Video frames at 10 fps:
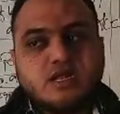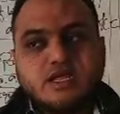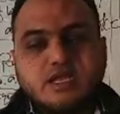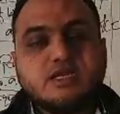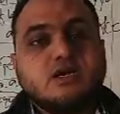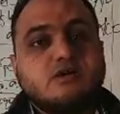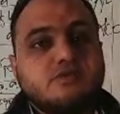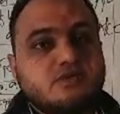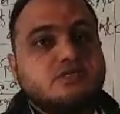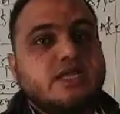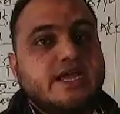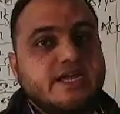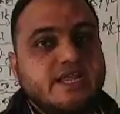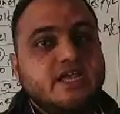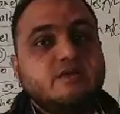it covers
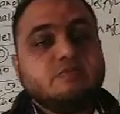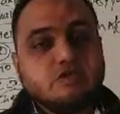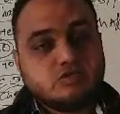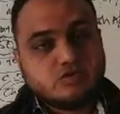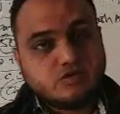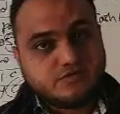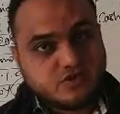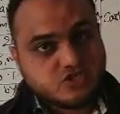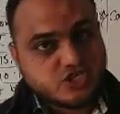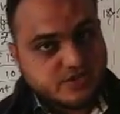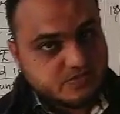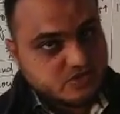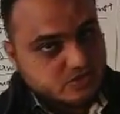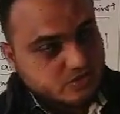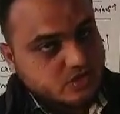98% of your
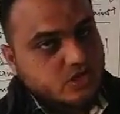chapter.